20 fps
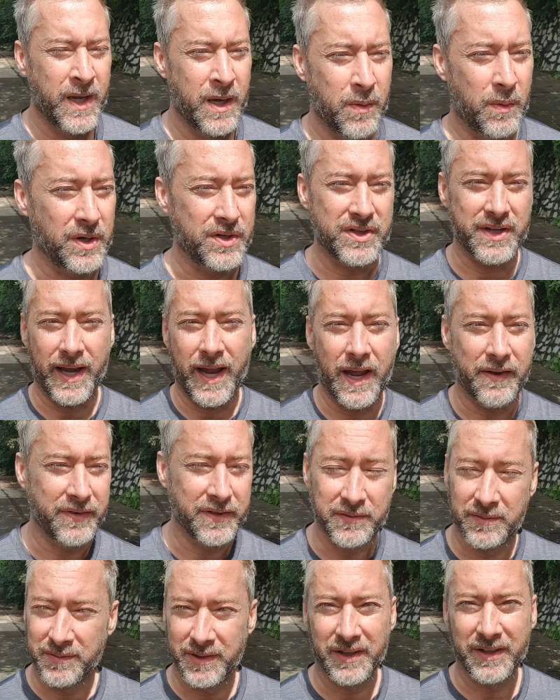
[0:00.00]
which I
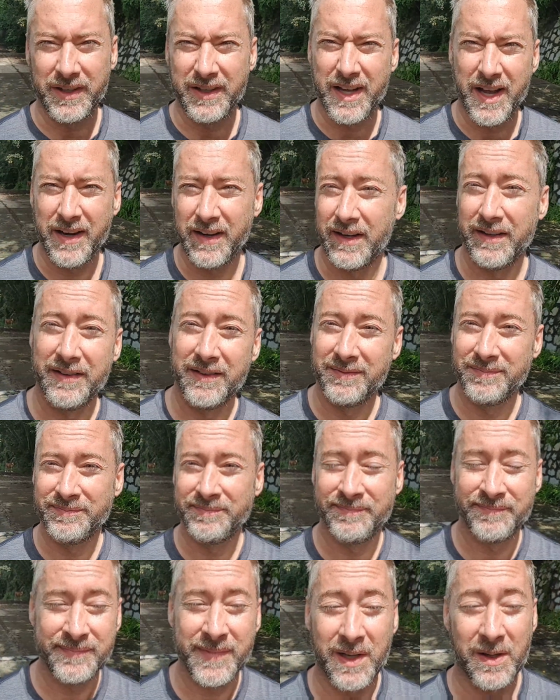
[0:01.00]
haven't really done in
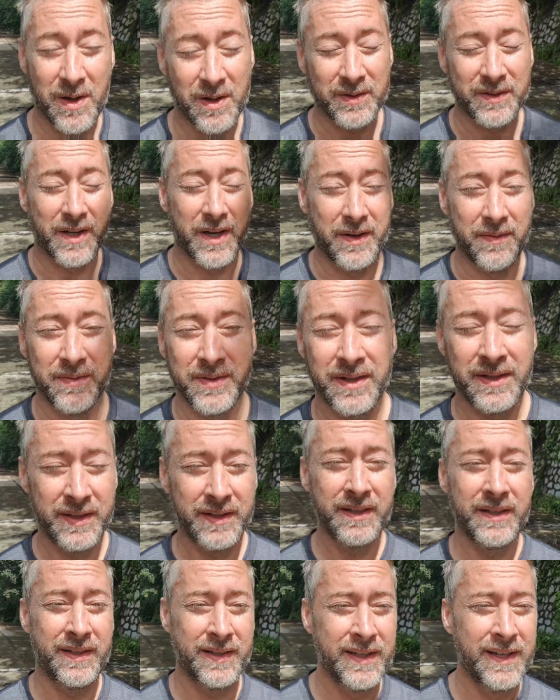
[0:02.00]
a long time.
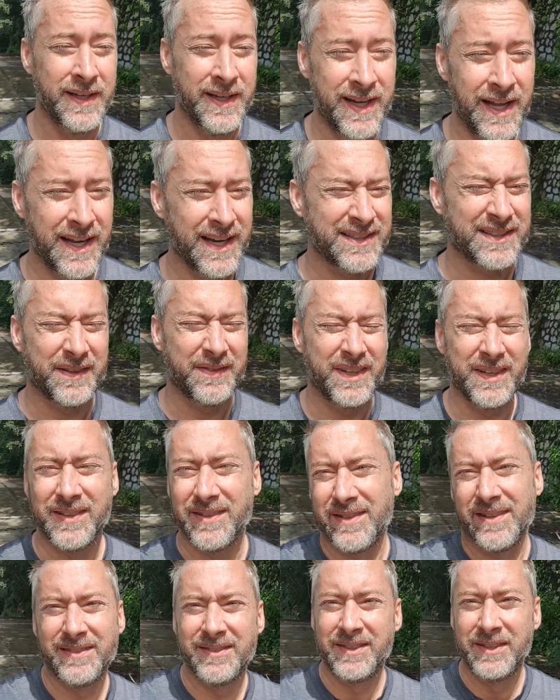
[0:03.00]
If
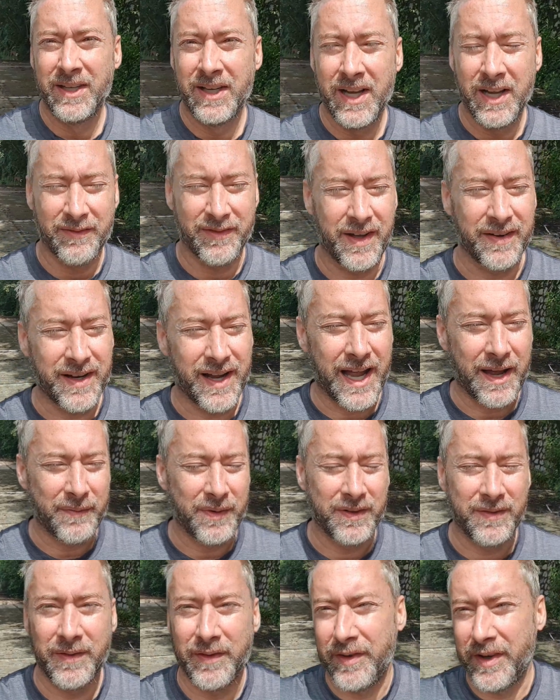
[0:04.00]
you're not
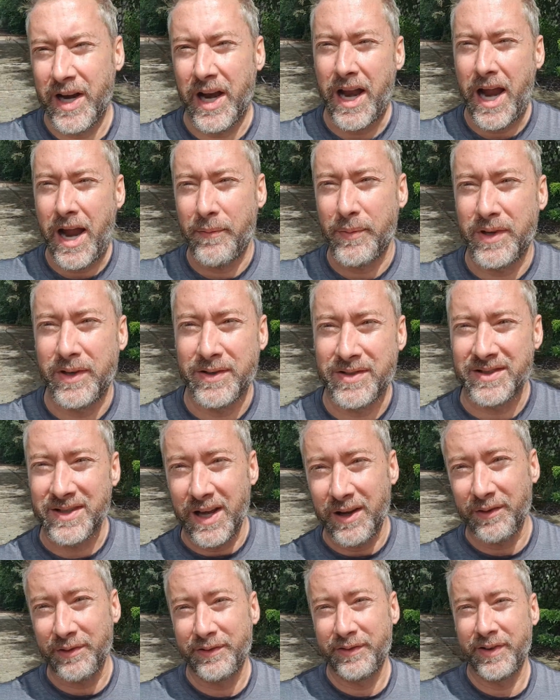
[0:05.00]
happy with
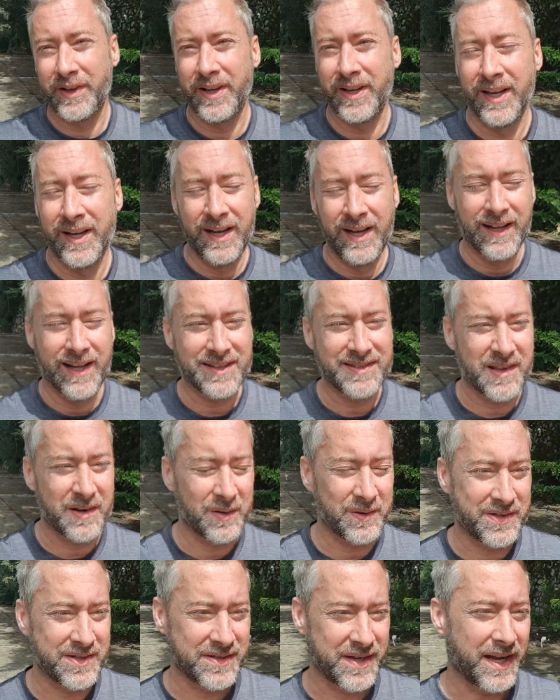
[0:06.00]
yourself, that's that
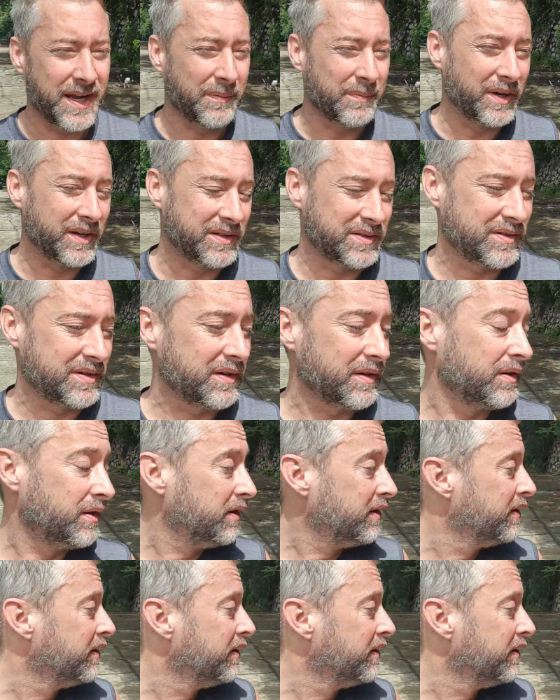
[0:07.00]
old saying, but it's true.